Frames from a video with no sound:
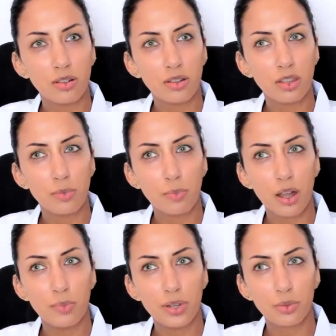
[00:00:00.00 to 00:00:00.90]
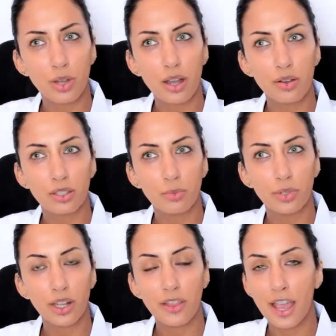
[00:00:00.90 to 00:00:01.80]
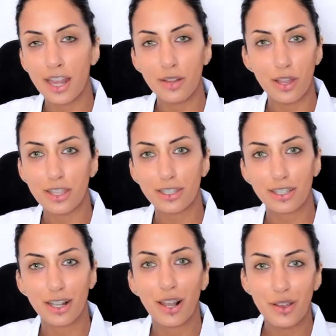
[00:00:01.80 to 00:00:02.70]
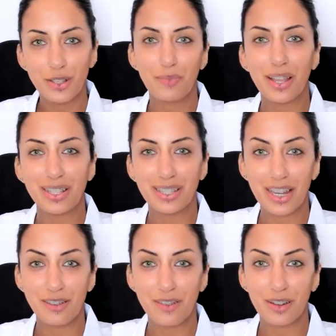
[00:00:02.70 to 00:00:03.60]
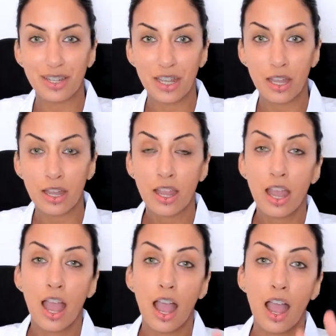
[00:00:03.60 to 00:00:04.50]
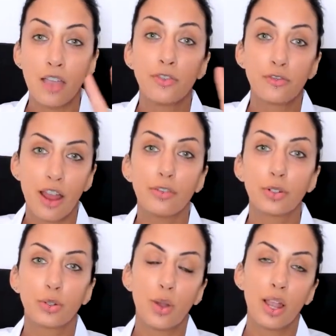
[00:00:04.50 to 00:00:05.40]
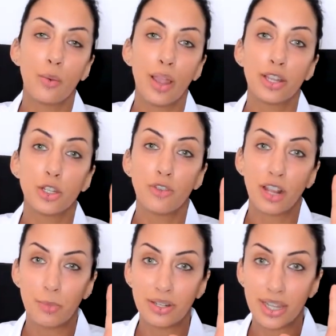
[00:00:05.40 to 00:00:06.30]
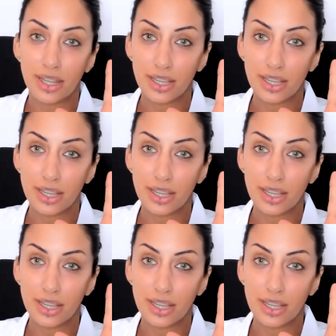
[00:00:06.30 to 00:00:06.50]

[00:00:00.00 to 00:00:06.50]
the pub as well, somewhere down there. Anyway, there's loads of places to eat around here. If you've travelled quite a way, I do recommend taking